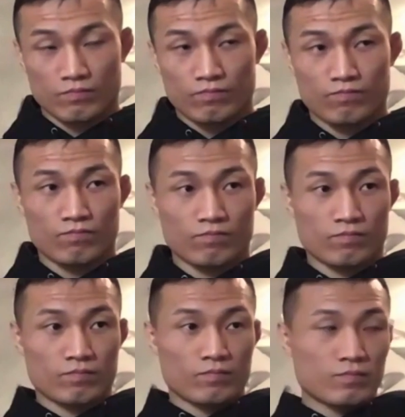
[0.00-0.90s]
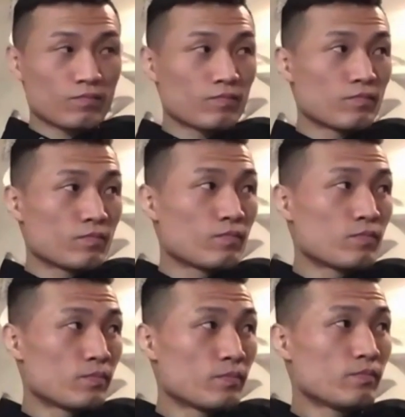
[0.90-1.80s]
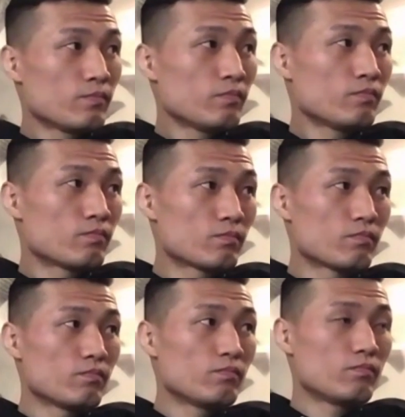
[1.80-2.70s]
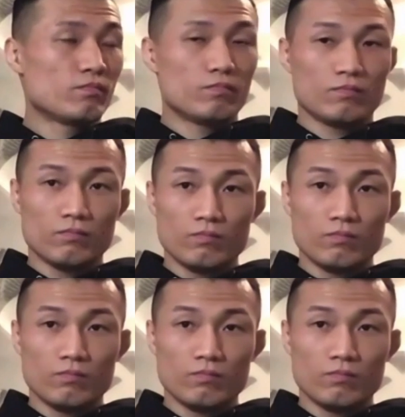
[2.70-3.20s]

This person isn't speaking.